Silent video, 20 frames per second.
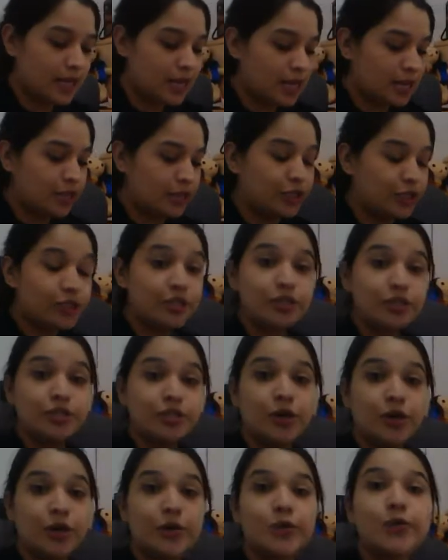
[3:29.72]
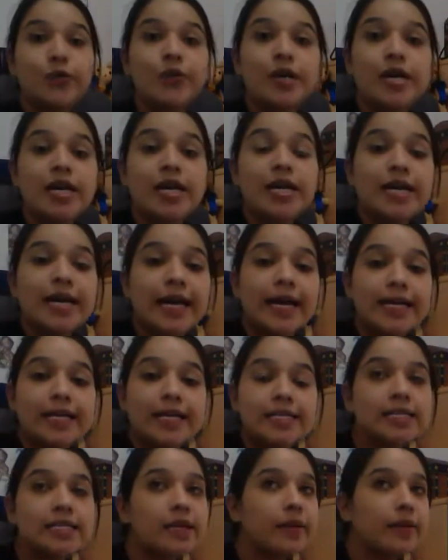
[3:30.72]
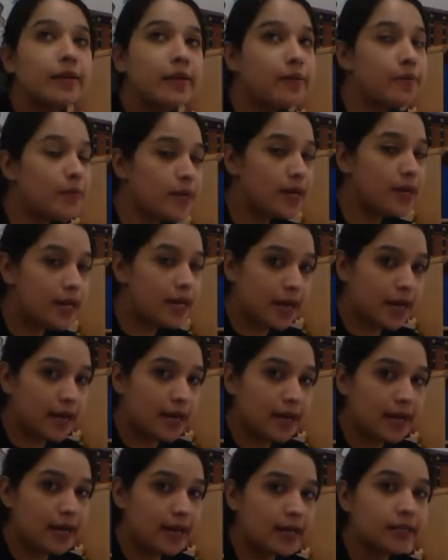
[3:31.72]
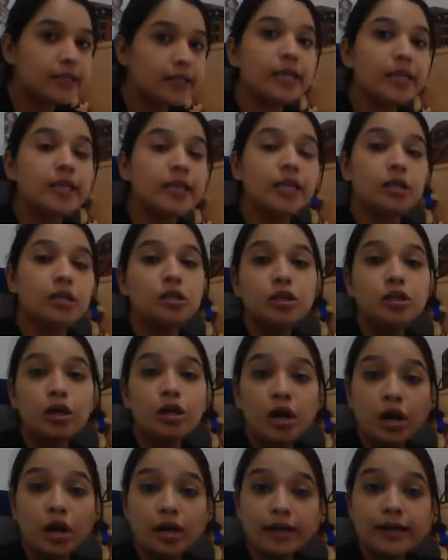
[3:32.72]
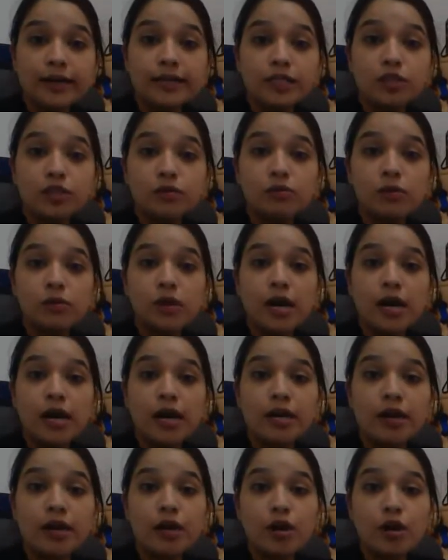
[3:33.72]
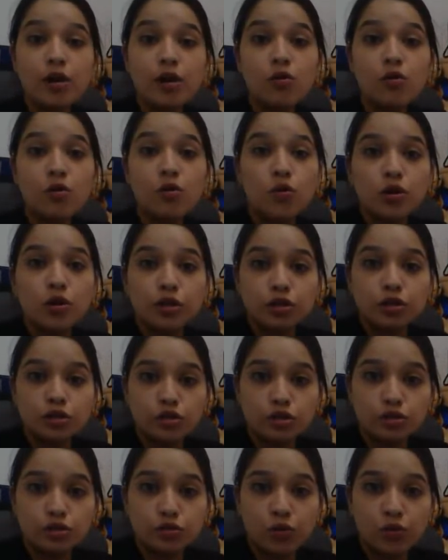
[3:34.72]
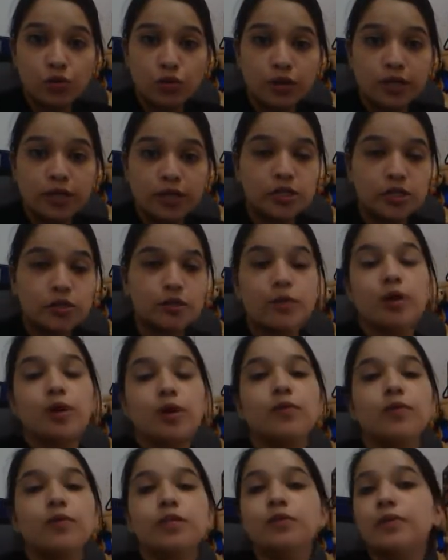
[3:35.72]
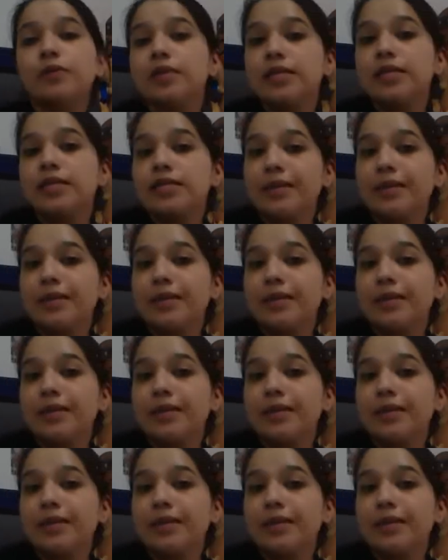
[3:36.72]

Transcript: So is the minute hand the longest one or the shortest one? Which one is it?